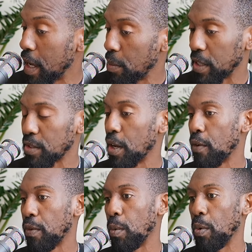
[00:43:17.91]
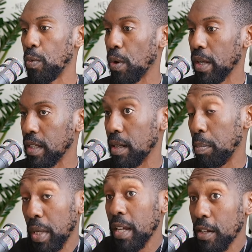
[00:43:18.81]
Because from what it, it
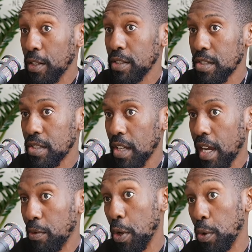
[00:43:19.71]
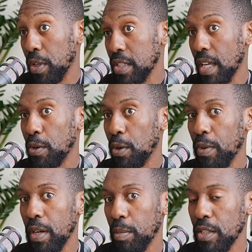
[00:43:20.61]
appears, I don't know this, I don't know if
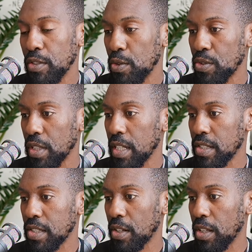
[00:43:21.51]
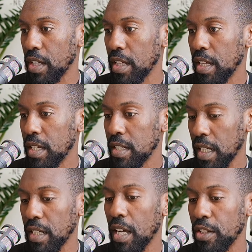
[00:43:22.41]
anybody's using necessarily
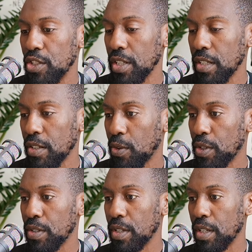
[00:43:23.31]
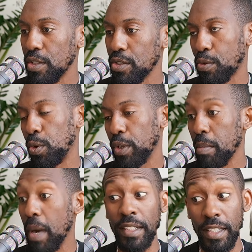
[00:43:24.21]
technology or scrolling
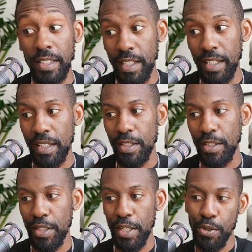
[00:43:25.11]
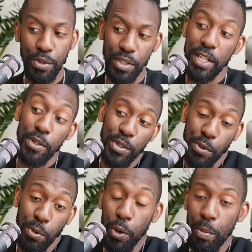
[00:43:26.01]
mindlessly can you can you
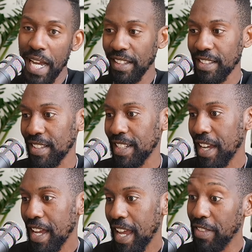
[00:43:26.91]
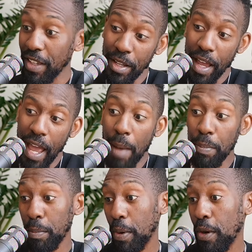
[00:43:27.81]
scroll mindlessly and then happen
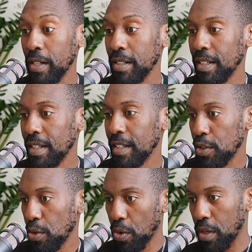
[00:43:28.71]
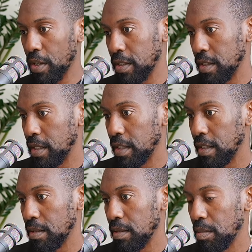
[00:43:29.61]
upon your
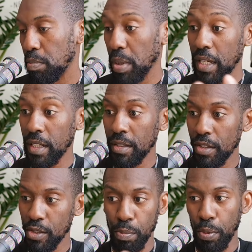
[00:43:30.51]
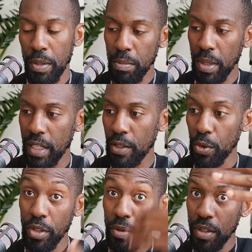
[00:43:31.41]
being the supreme being or
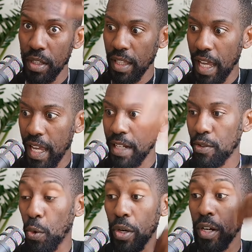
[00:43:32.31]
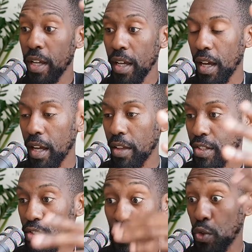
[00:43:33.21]
the the, the end or uh, this
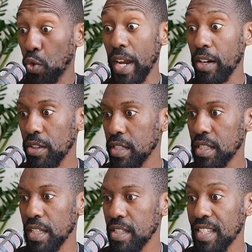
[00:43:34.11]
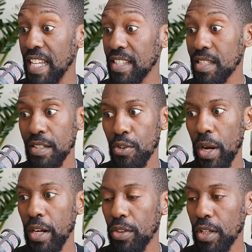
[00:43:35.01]
this greater this this sense
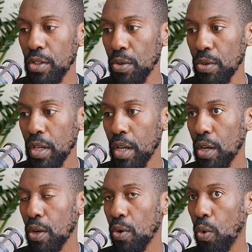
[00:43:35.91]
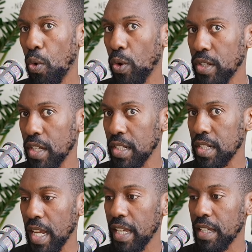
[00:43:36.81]
greater than you or, or, does it
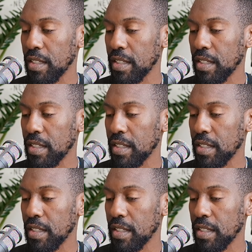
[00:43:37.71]
take